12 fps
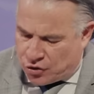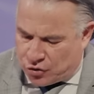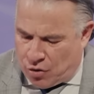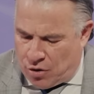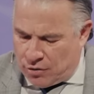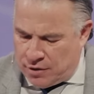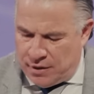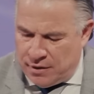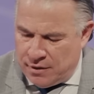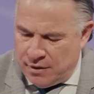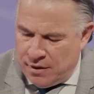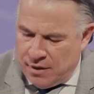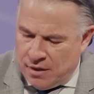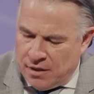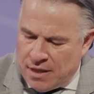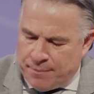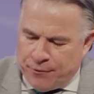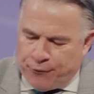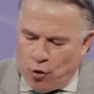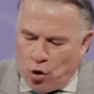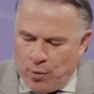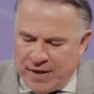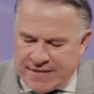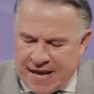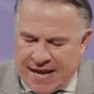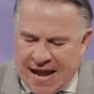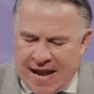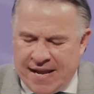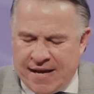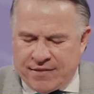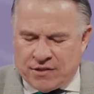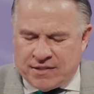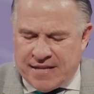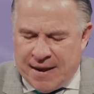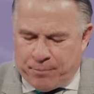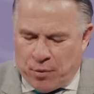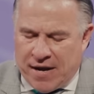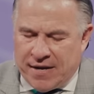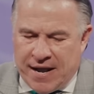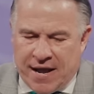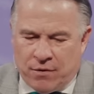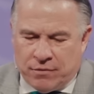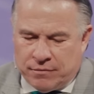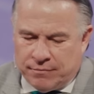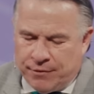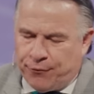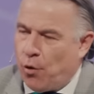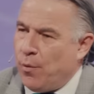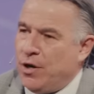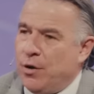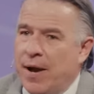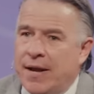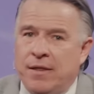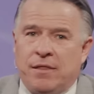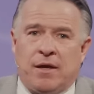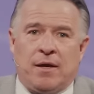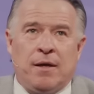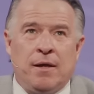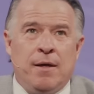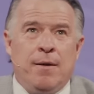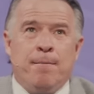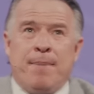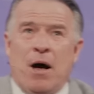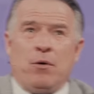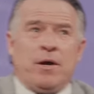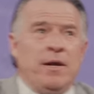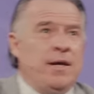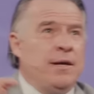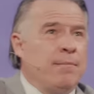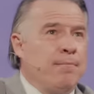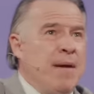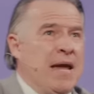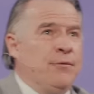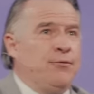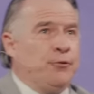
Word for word: strongly, that before we take any other step right now, before we do anything, balcony, main